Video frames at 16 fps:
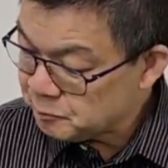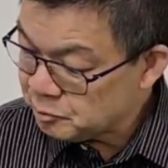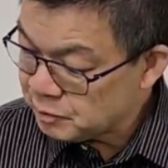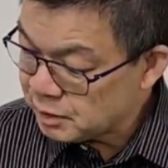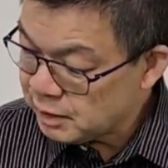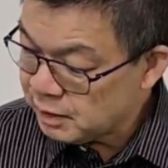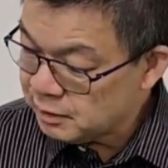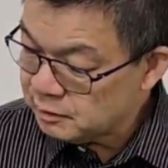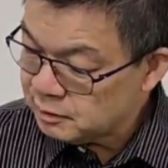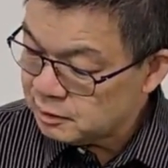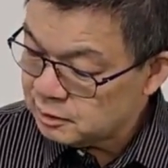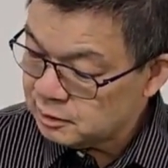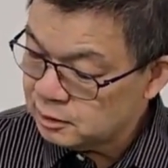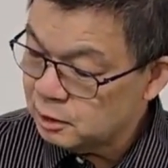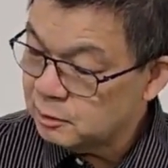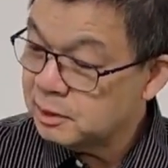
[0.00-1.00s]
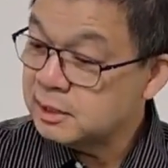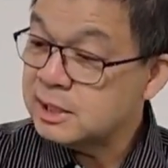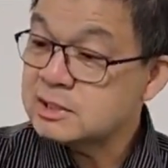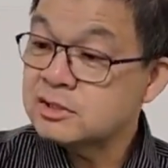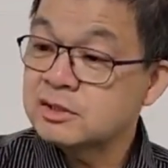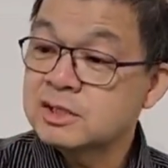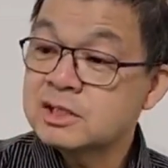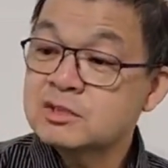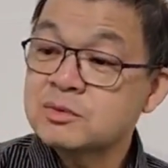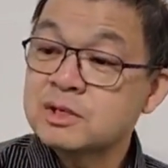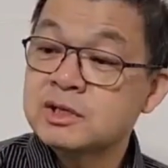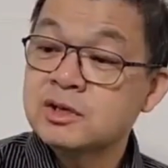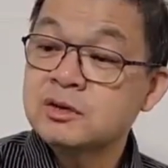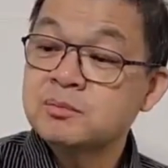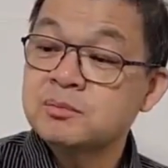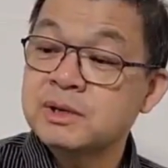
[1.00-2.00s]
Okay. Okay, a little bit less on this one
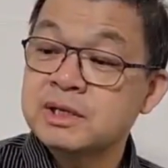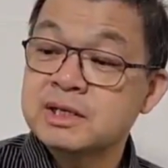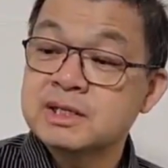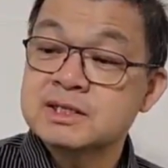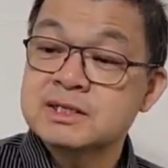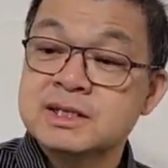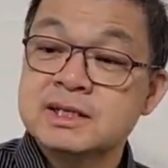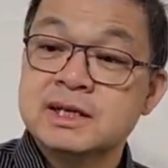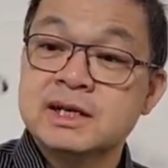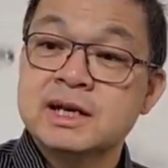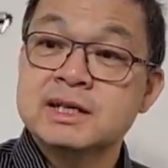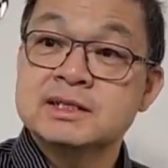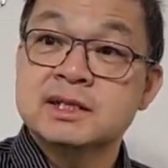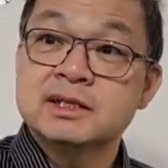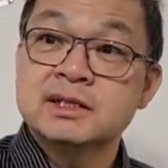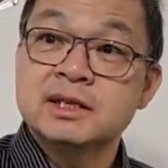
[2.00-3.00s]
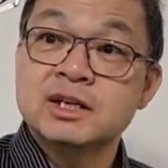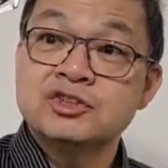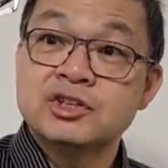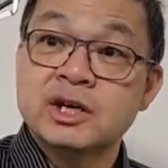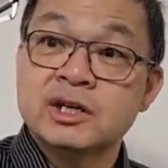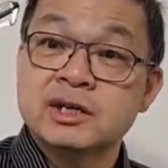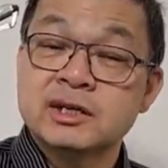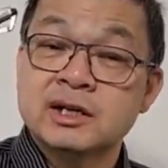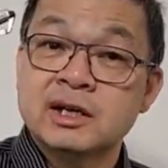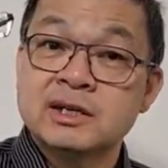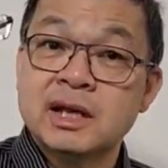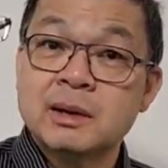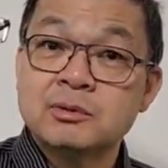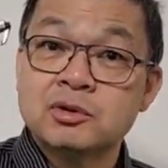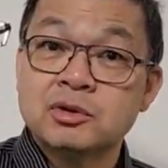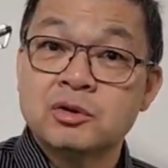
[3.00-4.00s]
here, but you it has a keychain
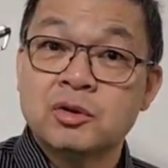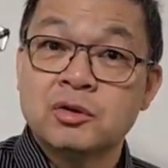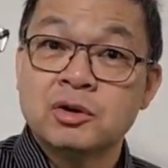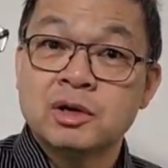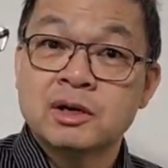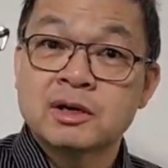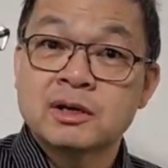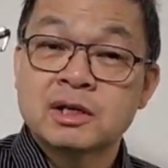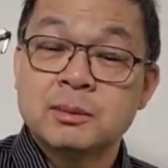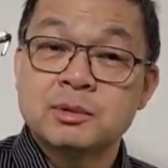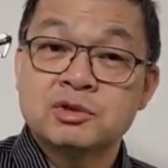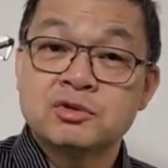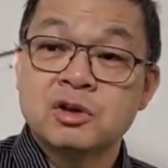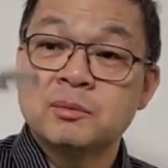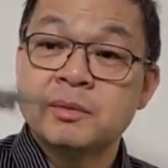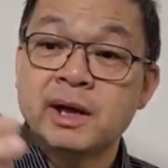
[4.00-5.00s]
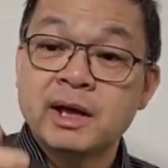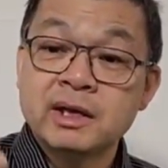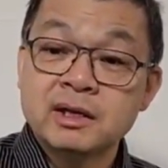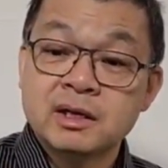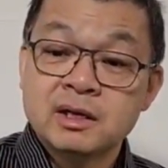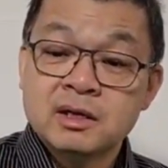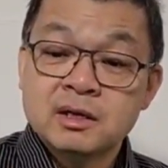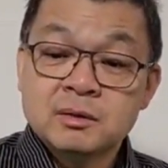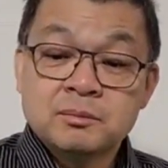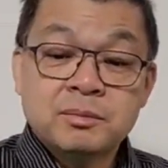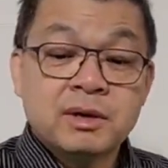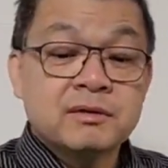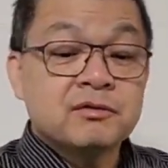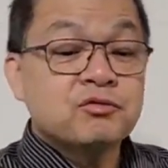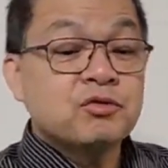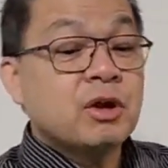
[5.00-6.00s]
adapter or clipper to a bag,
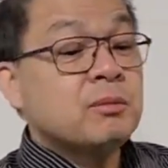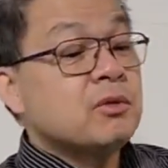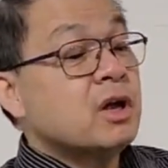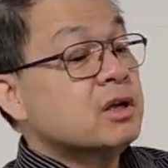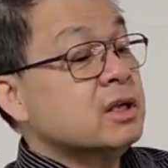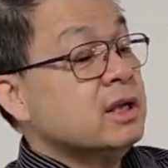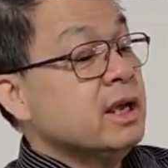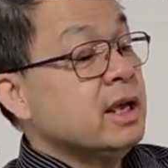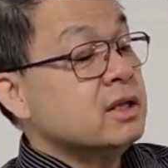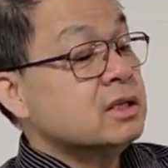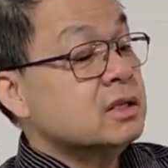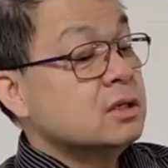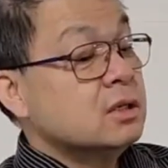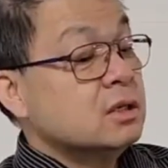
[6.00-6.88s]
but frame lock again.